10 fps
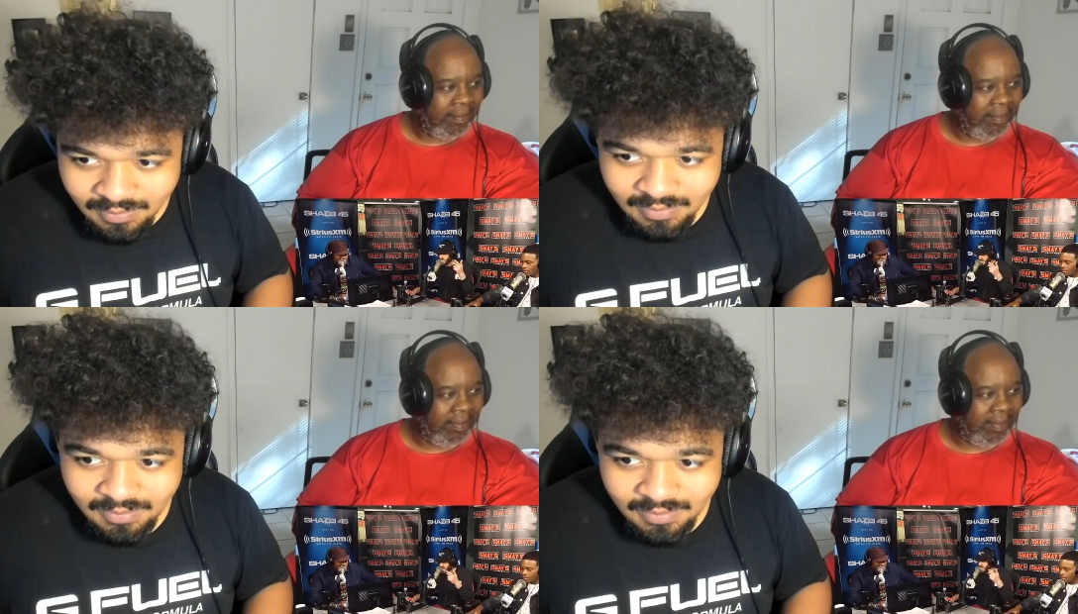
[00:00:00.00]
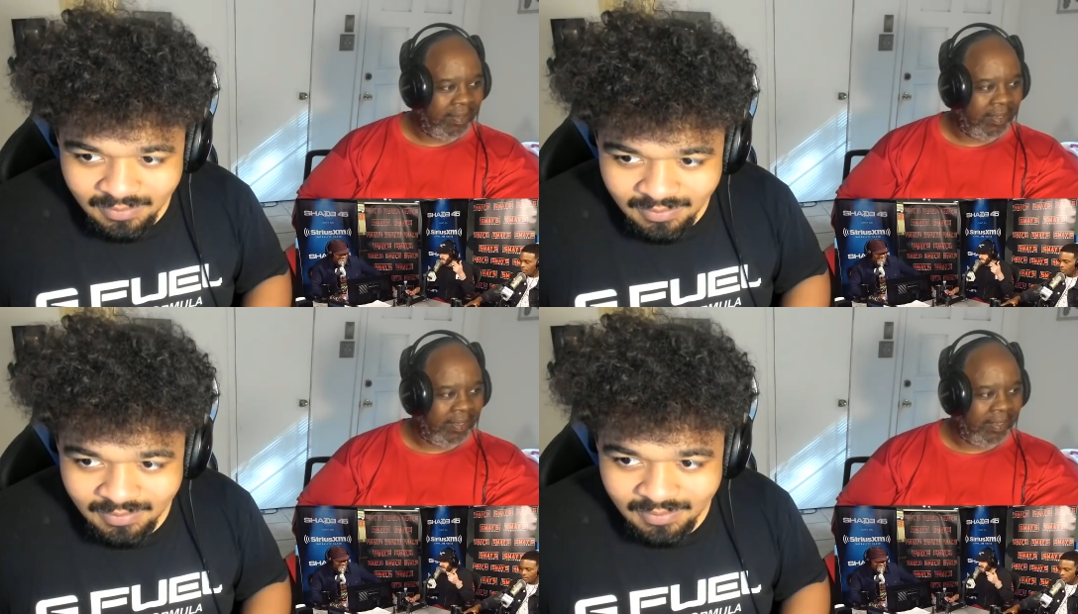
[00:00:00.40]
Speaker 1: Lil
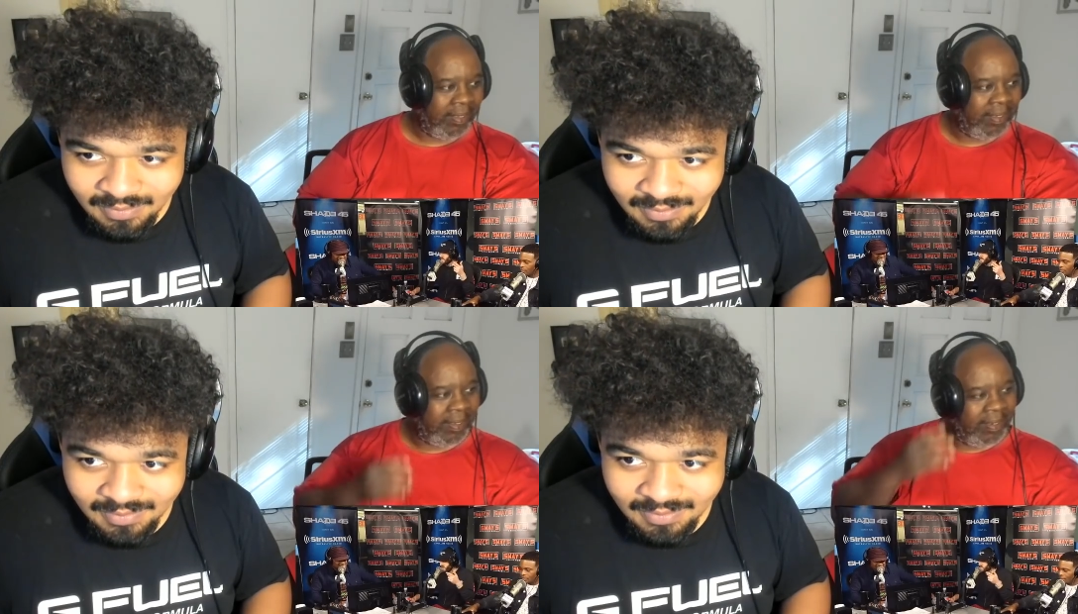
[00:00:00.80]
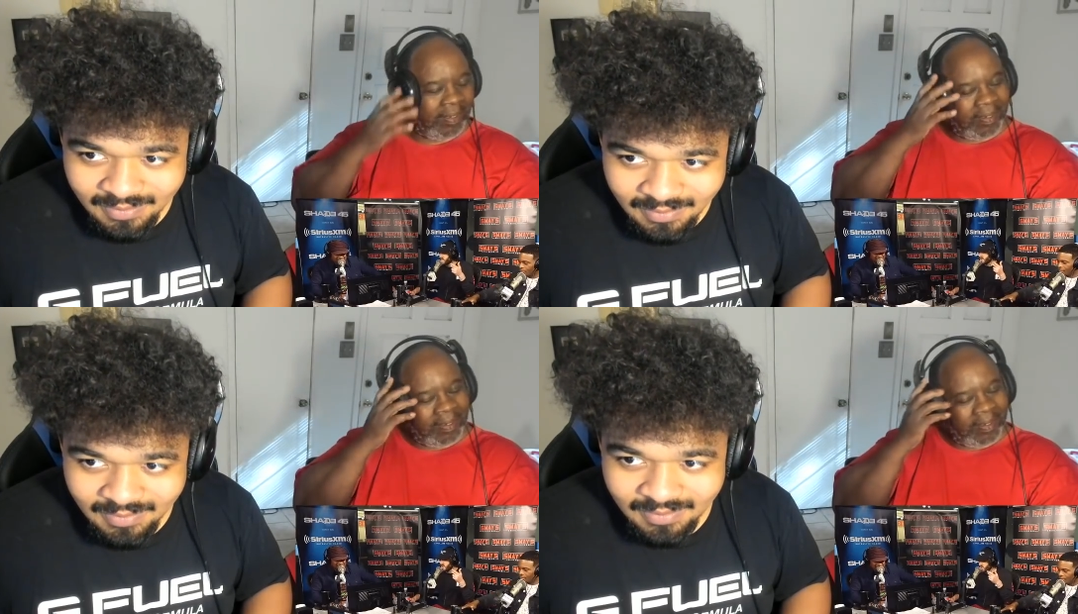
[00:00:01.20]
old Dick and I'm back in
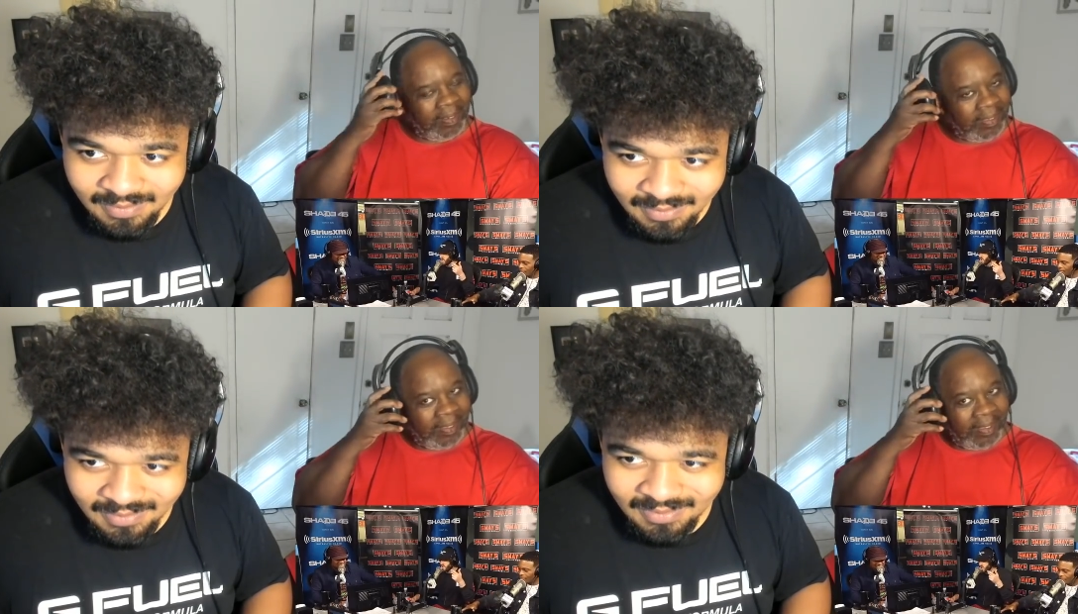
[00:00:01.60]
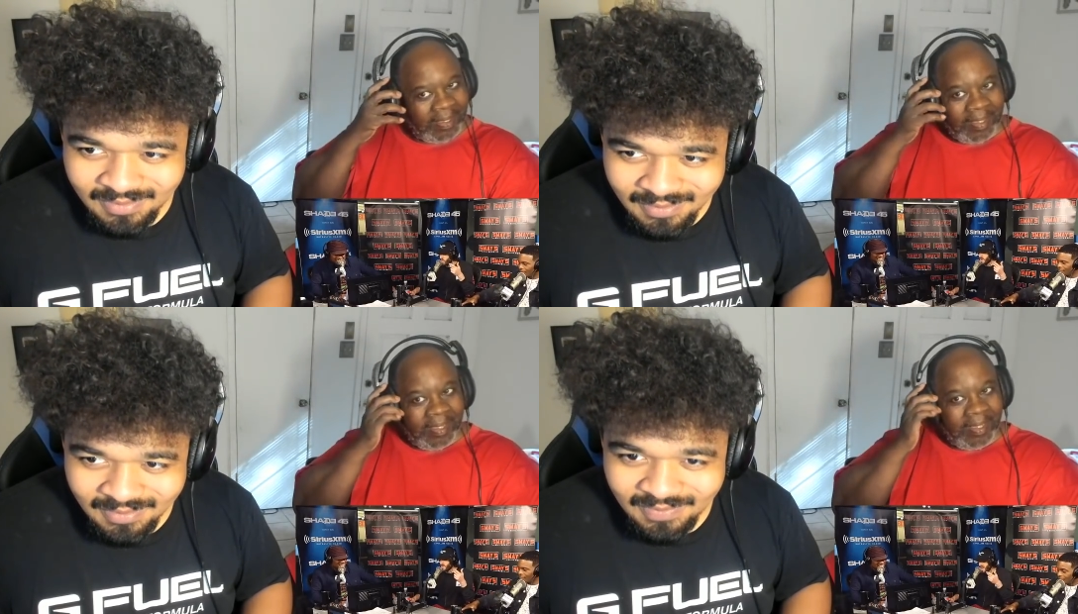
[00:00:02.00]
this bitch. I know
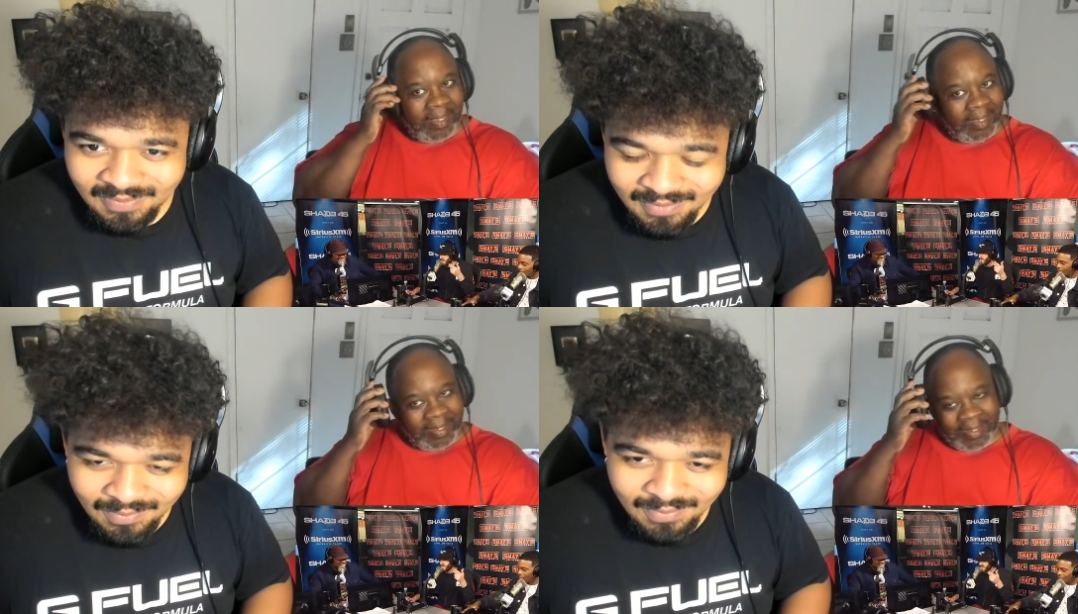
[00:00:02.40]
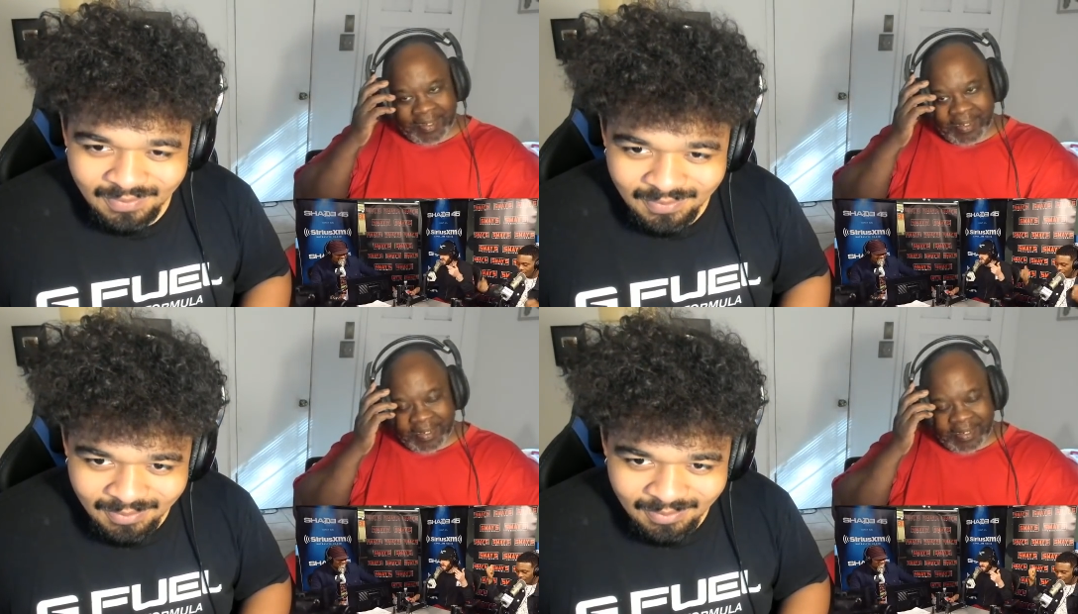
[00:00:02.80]
y'all know when I
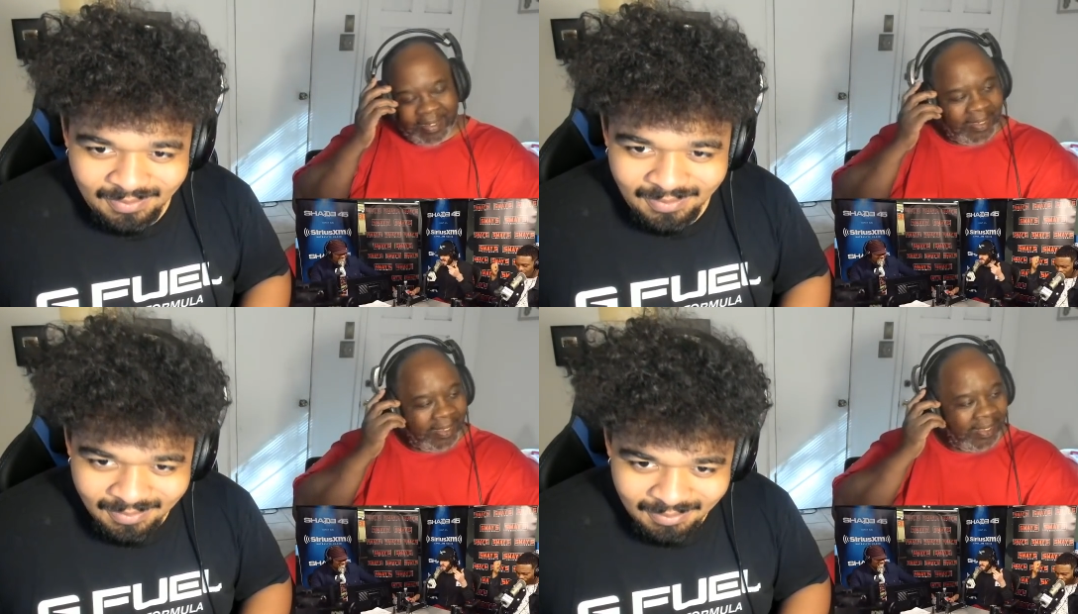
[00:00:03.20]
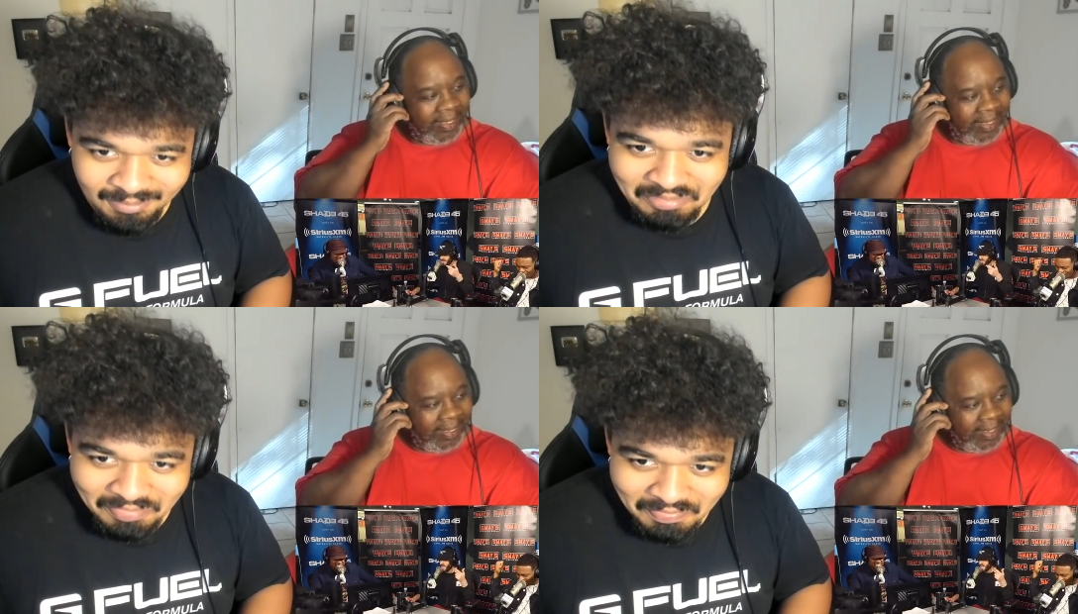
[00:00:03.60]
rap what it is. All
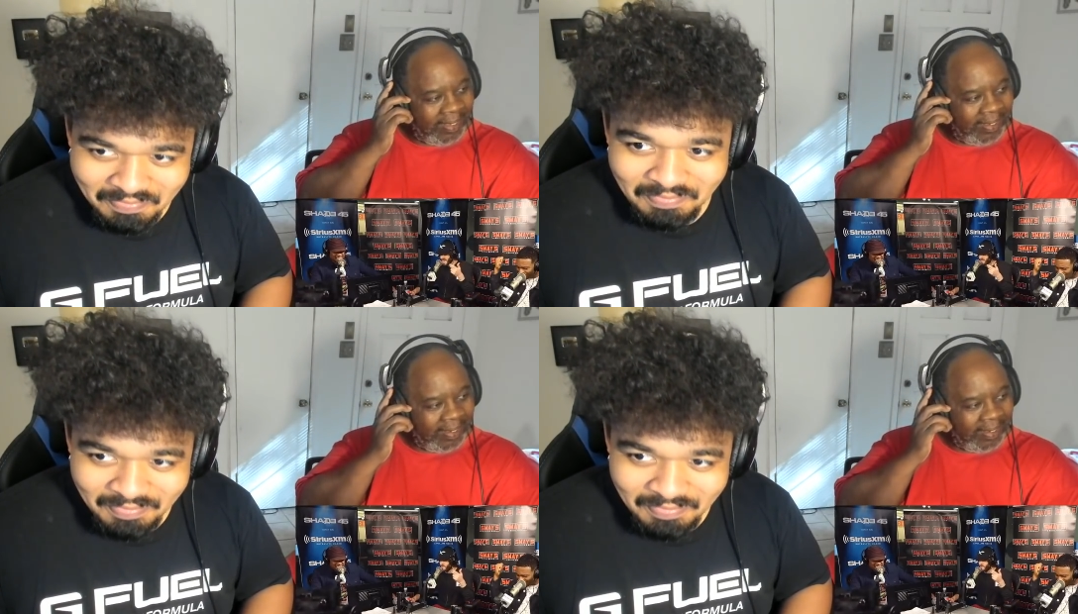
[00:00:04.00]
facts don't fib.